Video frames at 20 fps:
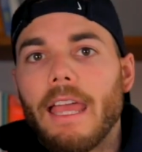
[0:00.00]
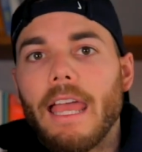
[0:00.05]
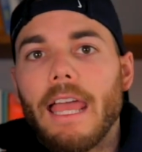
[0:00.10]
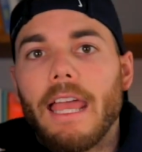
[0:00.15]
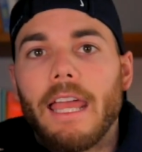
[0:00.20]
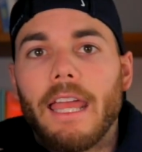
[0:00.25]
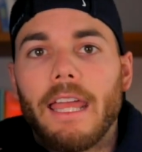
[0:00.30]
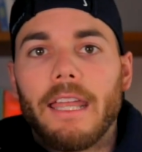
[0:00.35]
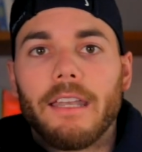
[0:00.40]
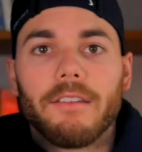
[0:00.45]

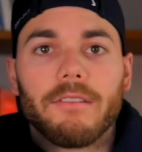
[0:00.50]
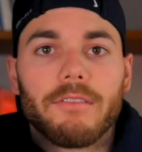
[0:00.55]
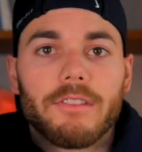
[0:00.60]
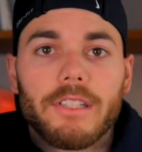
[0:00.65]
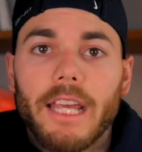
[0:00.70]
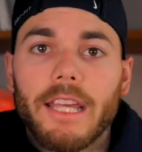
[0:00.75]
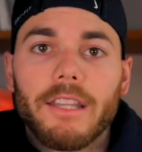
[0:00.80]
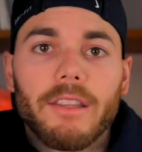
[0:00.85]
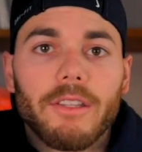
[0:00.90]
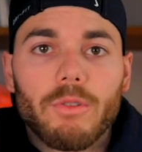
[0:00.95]
And
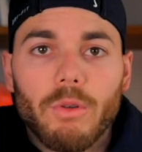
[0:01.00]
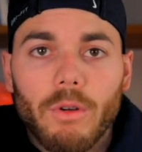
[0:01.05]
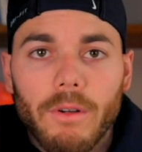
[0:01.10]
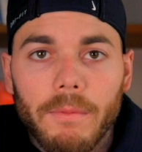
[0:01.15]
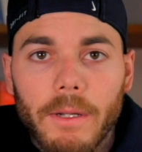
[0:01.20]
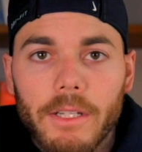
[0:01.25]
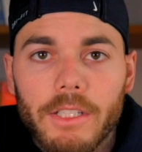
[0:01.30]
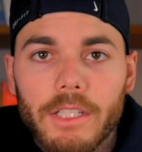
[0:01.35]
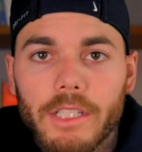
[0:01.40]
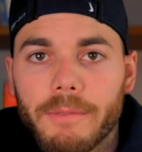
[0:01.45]
say the
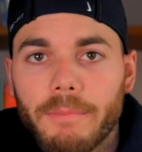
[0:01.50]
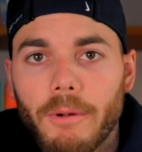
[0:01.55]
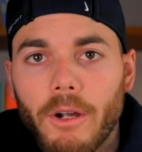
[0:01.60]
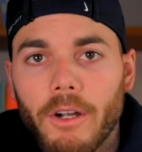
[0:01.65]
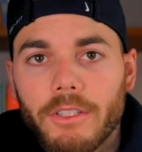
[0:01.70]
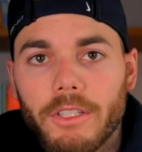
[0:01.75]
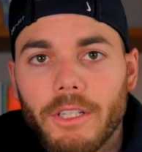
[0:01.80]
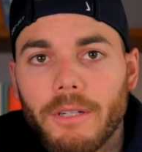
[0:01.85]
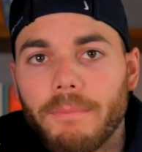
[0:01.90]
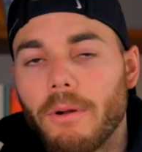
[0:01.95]
tour bus is
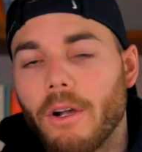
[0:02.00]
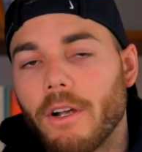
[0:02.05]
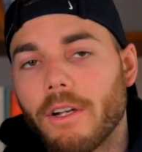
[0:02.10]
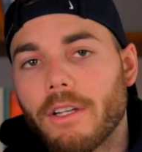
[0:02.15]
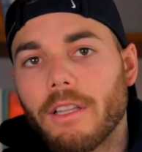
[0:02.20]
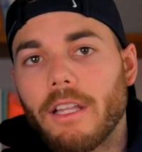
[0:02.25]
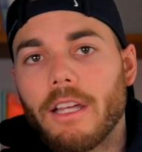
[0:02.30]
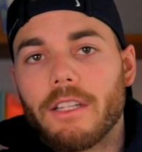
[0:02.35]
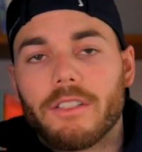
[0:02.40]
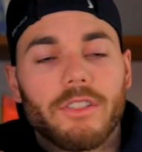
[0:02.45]
parked in a
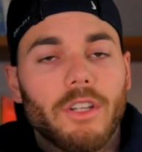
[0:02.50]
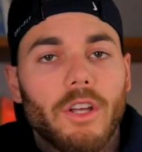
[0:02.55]
parking lot.